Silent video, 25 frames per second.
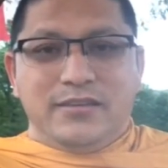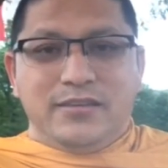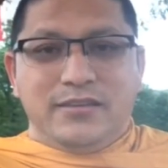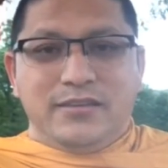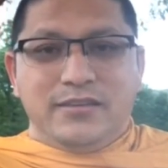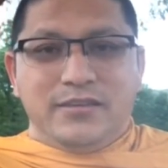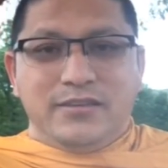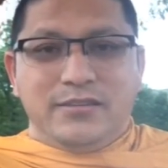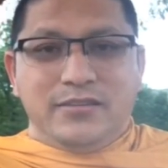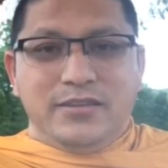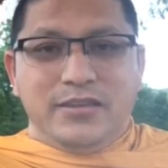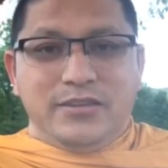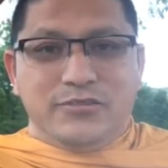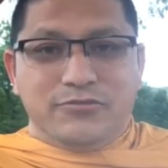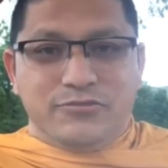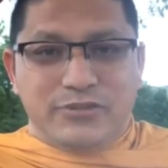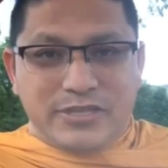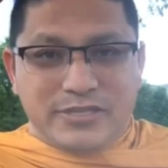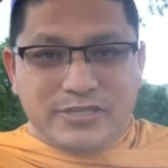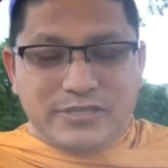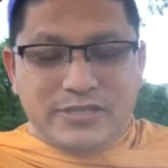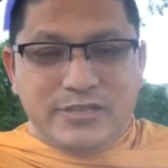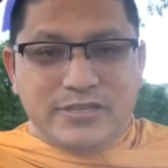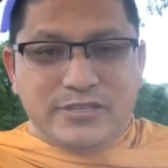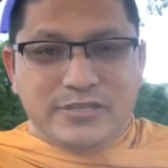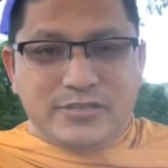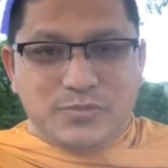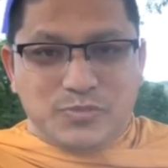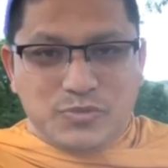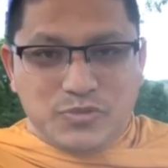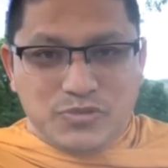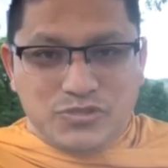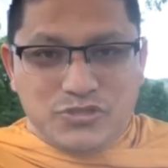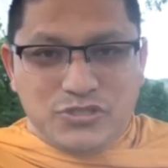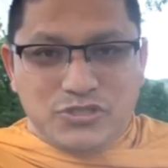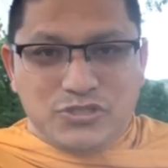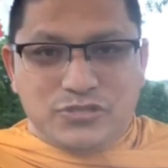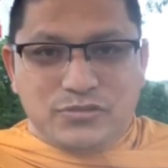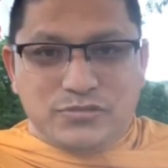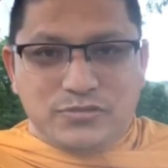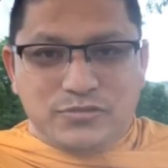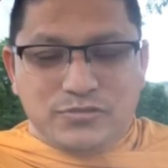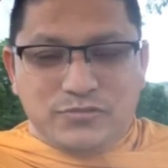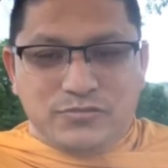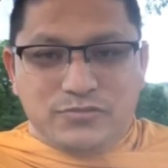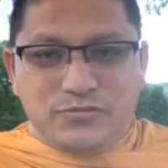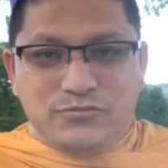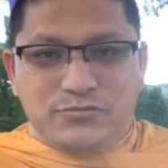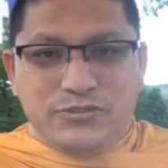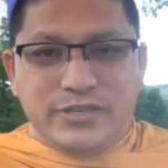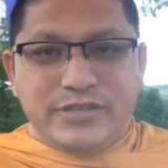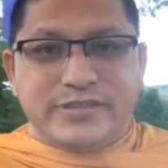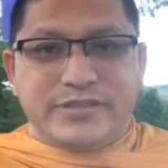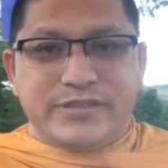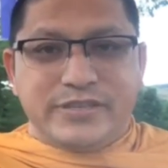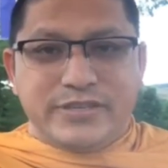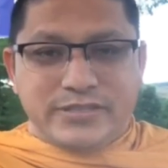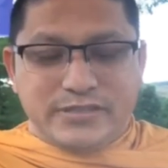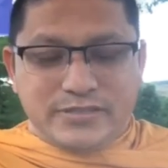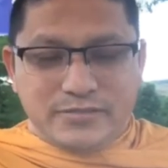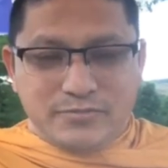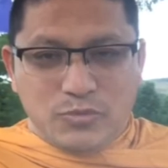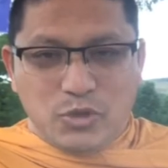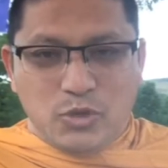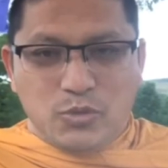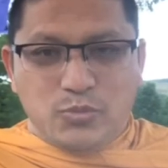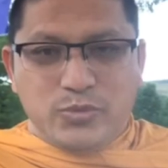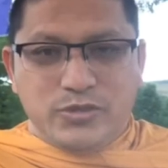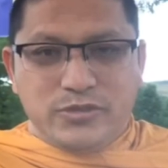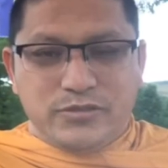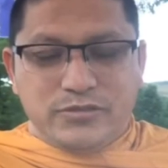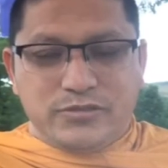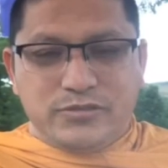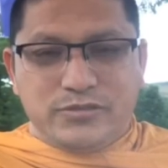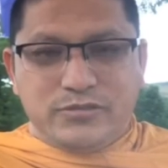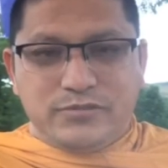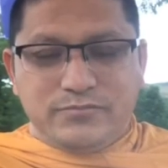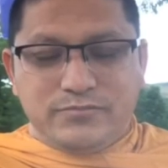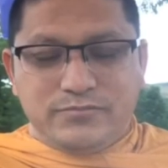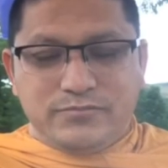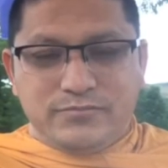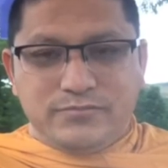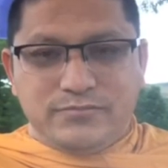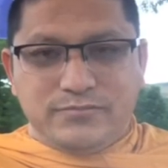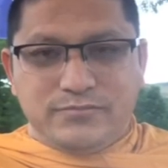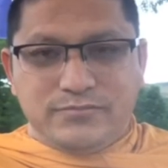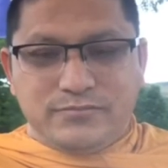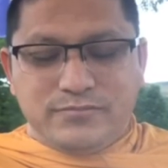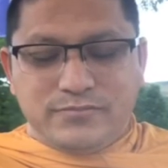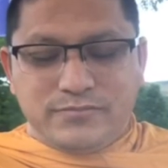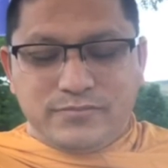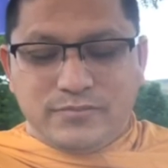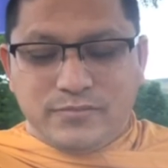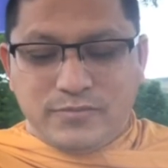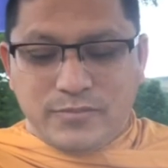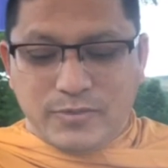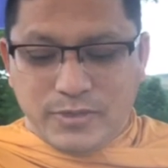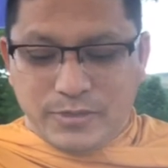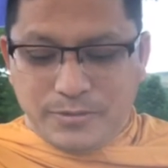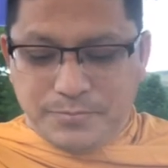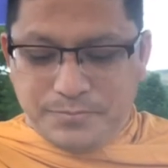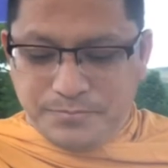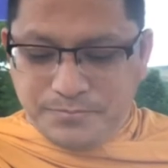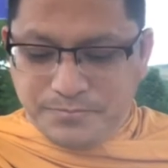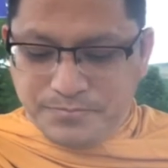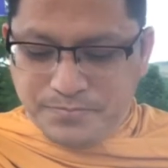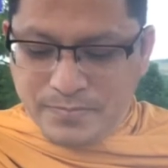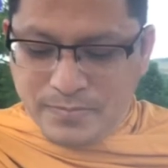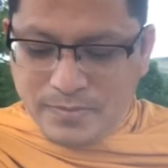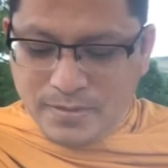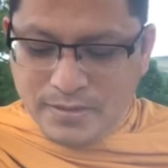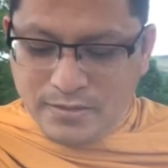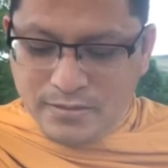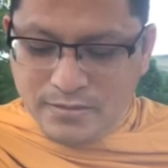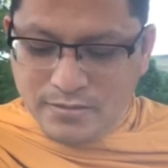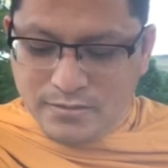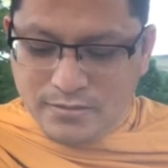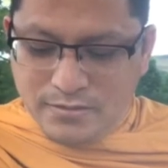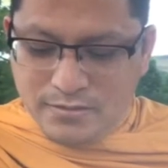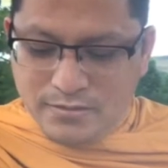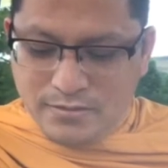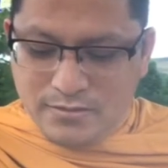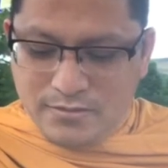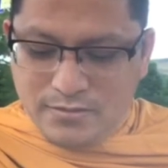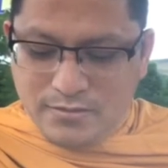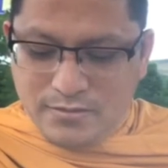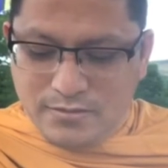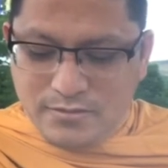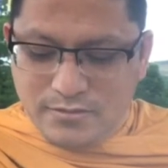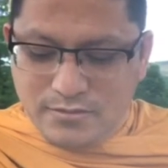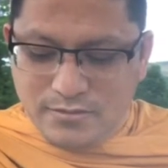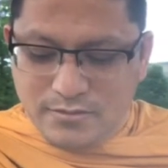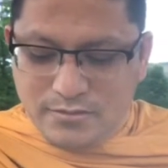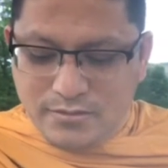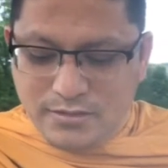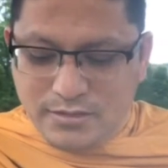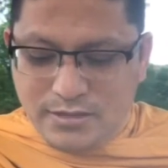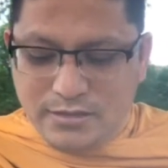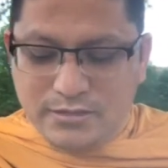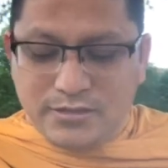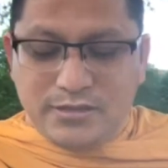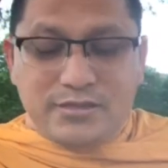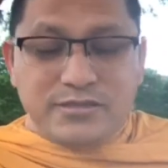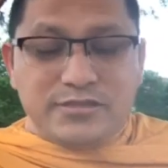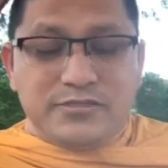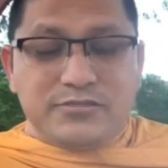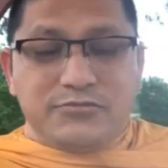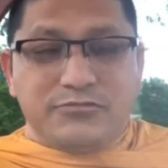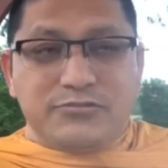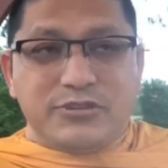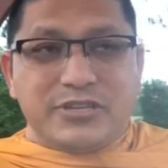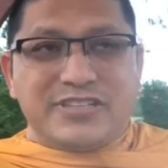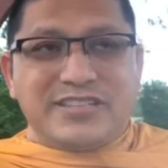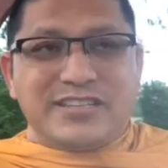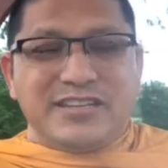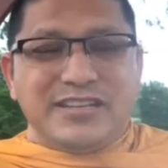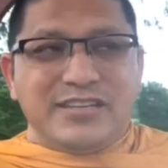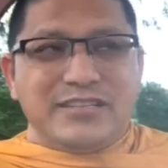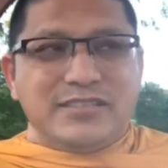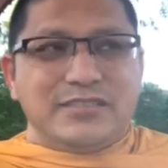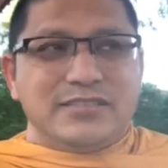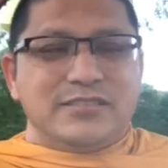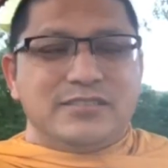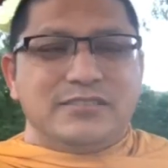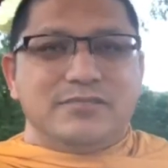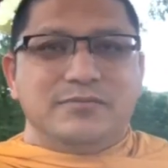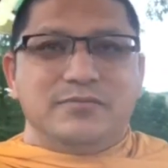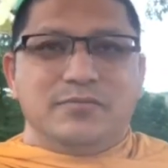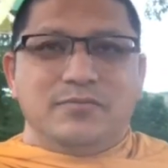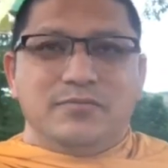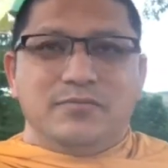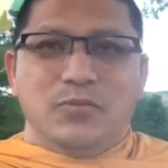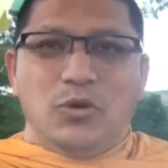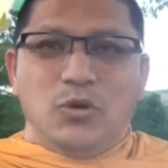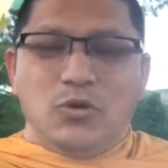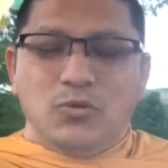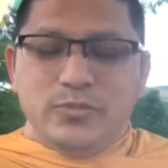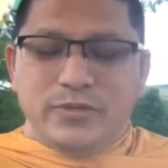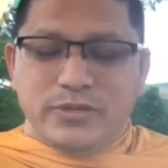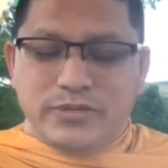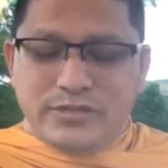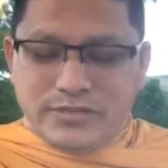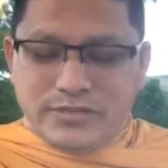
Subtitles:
in a restless position, restless moment. Yeah? And this restless moment